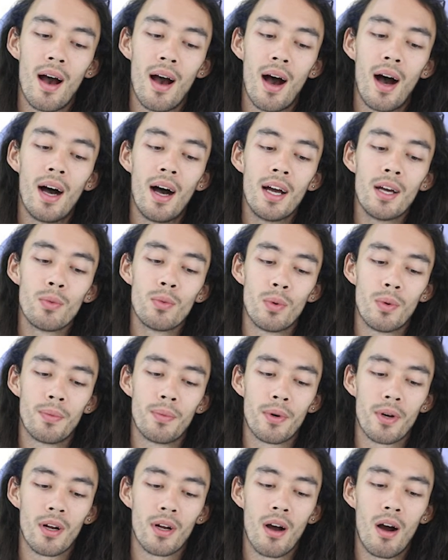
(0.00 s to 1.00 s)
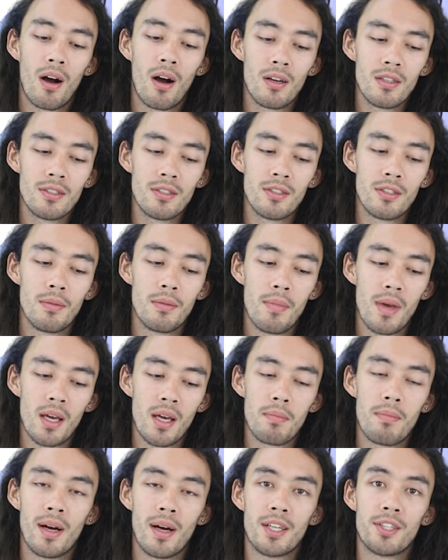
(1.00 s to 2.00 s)
I will work hard to
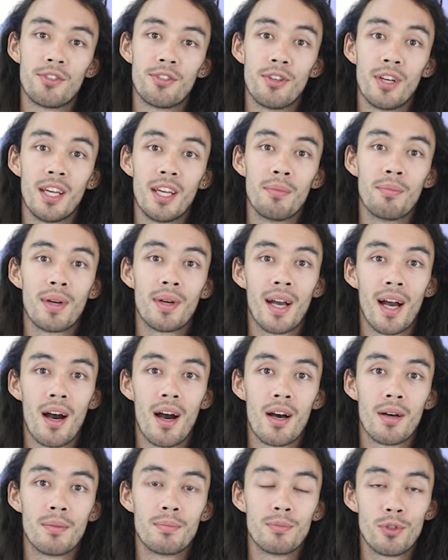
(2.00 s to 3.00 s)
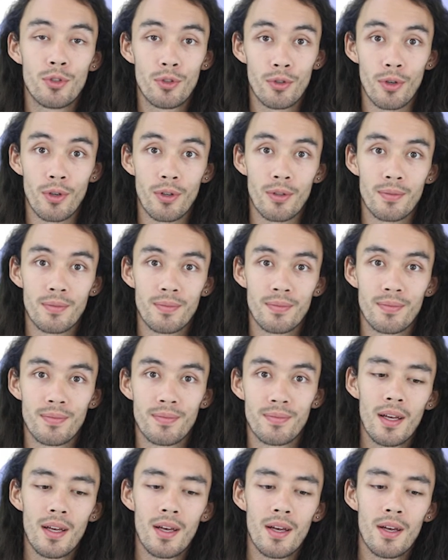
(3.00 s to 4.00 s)
make my dream come true.
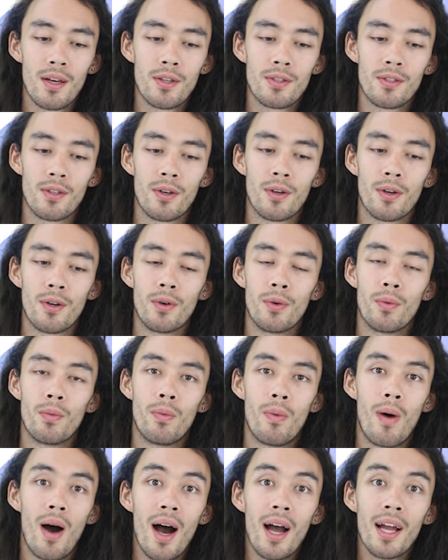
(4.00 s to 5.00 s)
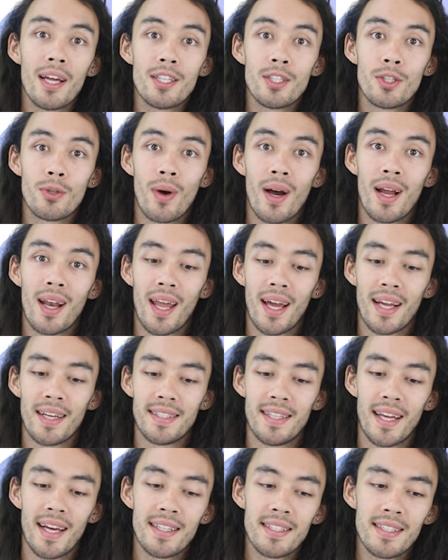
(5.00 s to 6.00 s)
So why do I like
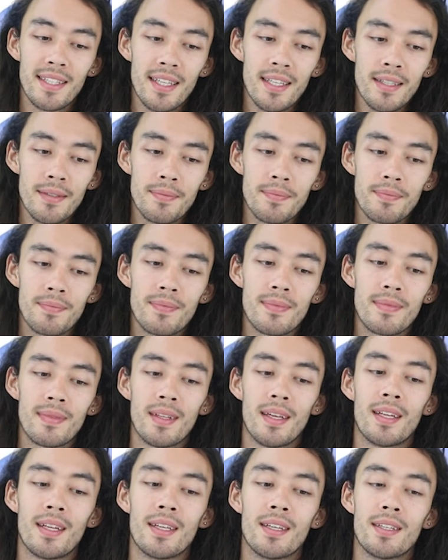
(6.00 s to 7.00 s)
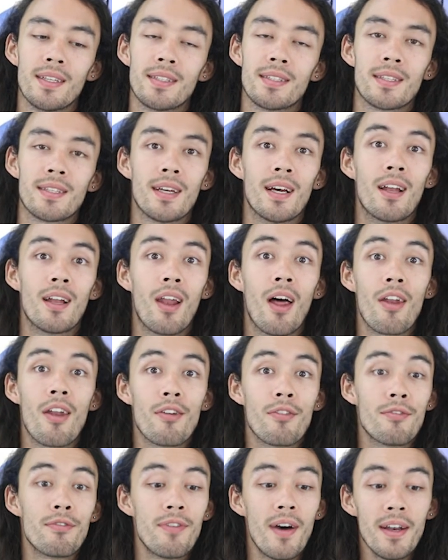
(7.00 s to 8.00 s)
dancing? It is a lot
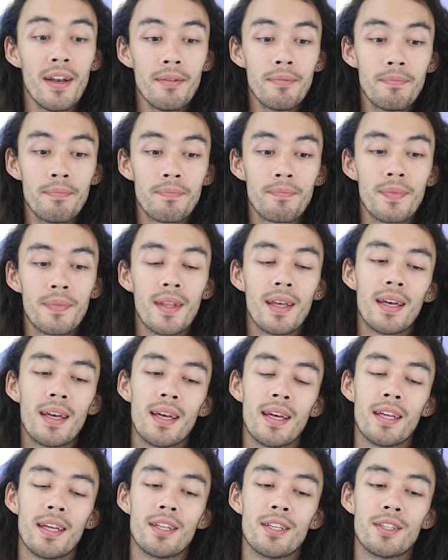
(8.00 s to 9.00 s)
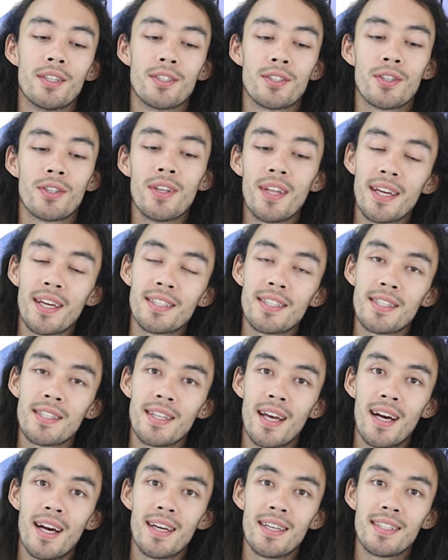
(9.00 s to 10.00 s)
of fun, it is good
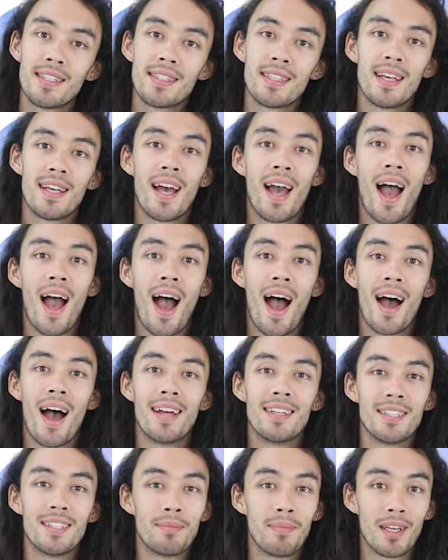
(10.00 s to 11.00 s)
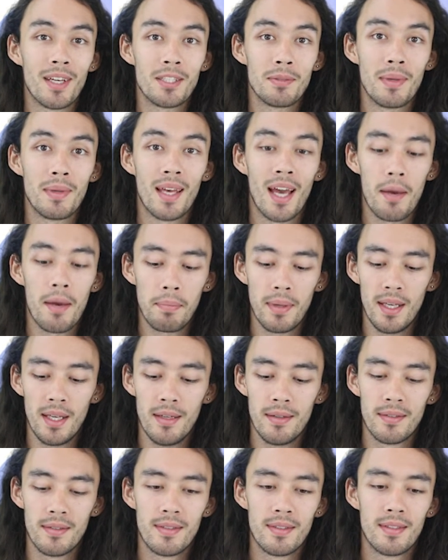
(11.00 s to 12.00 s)
exercise, and it makes me happy.
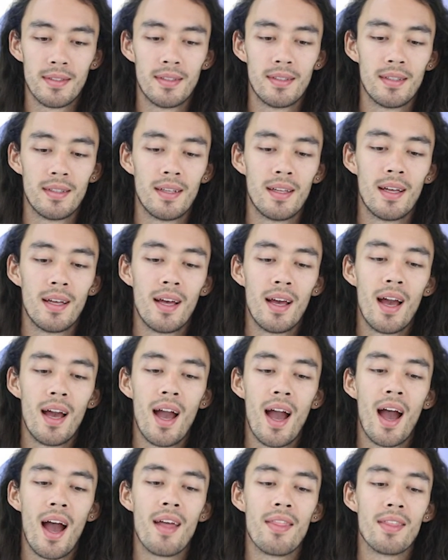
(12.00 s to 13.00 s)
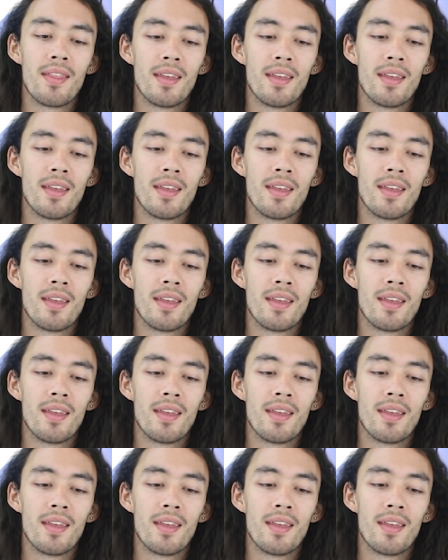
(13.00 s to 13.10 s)
And